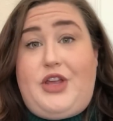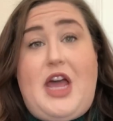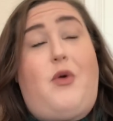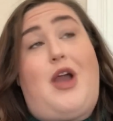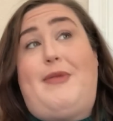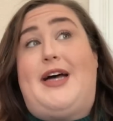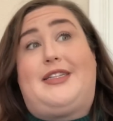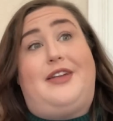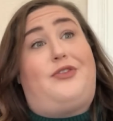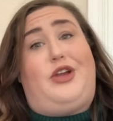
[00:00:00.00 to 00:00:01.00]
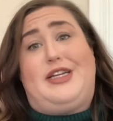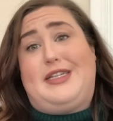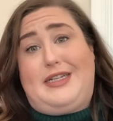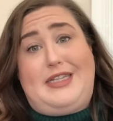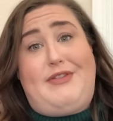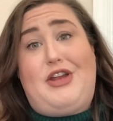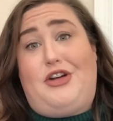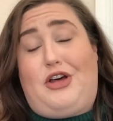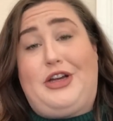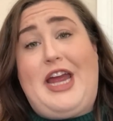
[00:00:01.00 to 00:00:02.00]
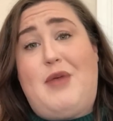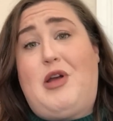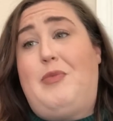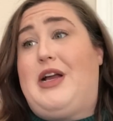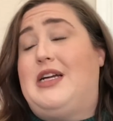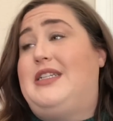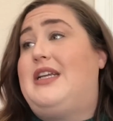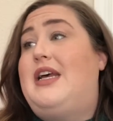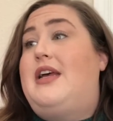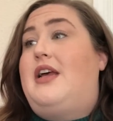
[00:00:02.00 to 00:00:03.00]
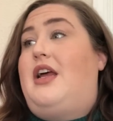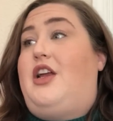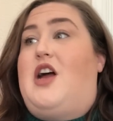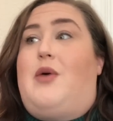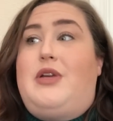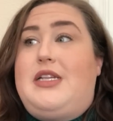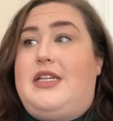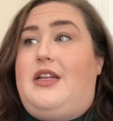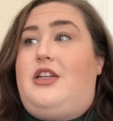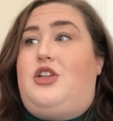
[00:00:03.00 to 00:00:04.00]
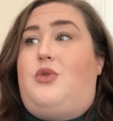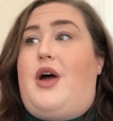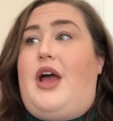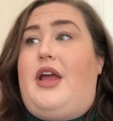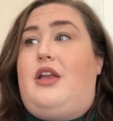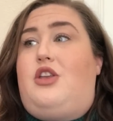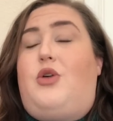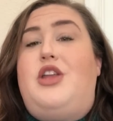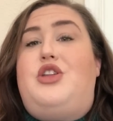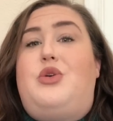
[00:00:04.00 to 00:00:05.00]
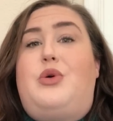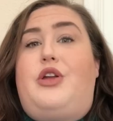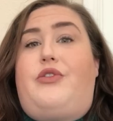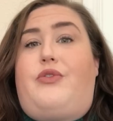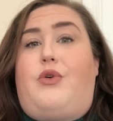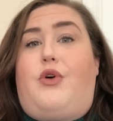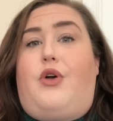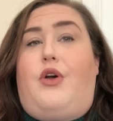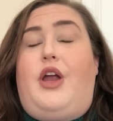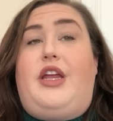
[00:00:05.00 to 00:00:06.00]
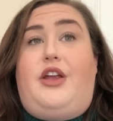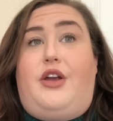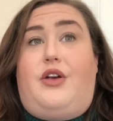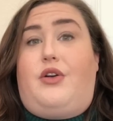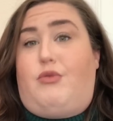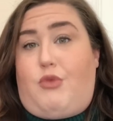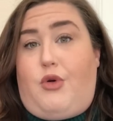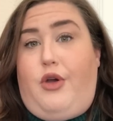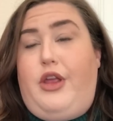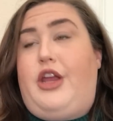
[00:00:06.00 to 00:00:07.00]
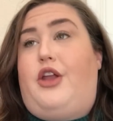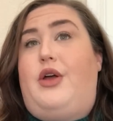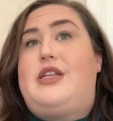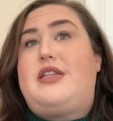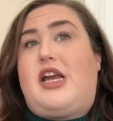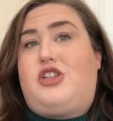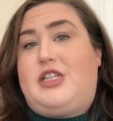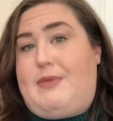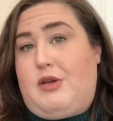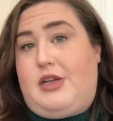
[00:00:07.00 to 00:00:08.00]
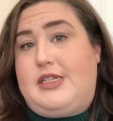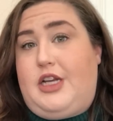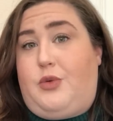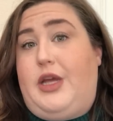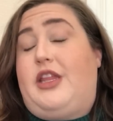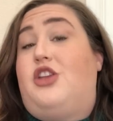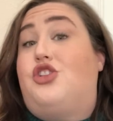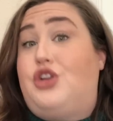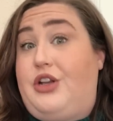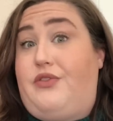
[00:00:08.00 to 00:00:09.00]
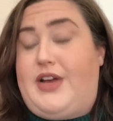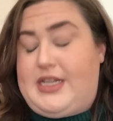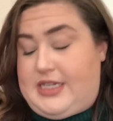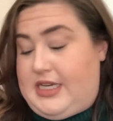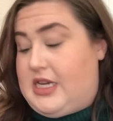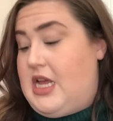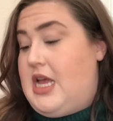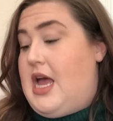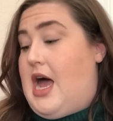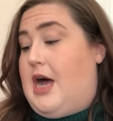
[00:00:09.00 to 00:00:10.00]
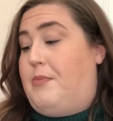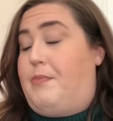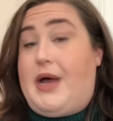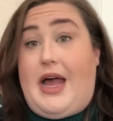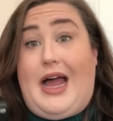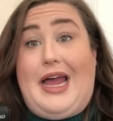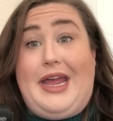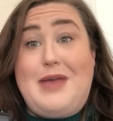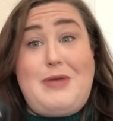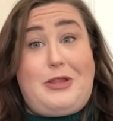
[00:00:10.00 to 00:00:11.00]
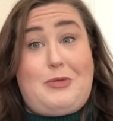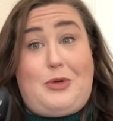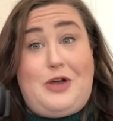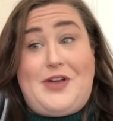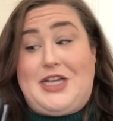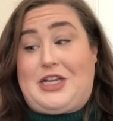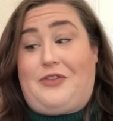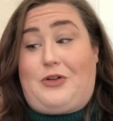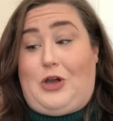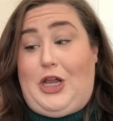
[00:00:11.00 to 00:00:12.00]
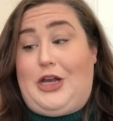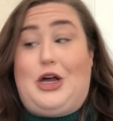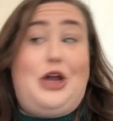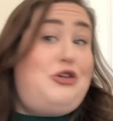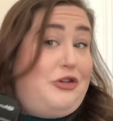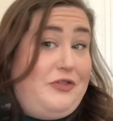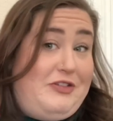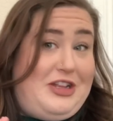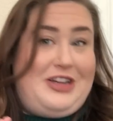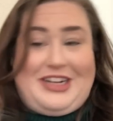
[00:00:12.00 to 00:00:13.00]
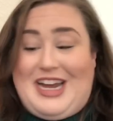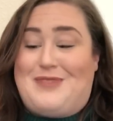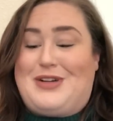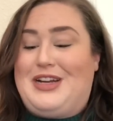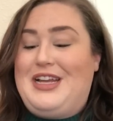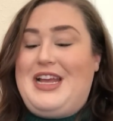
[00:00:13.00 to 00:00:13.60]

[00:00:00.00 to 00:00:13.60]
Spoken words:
yet where I'm asking for like a $600-700 camera, because, you know, I want to see, like, do I do it for a year or more? Like, you know, is this actually something I'm going to stick with and should invest in? But I am at the point of asking for like a $150 camera.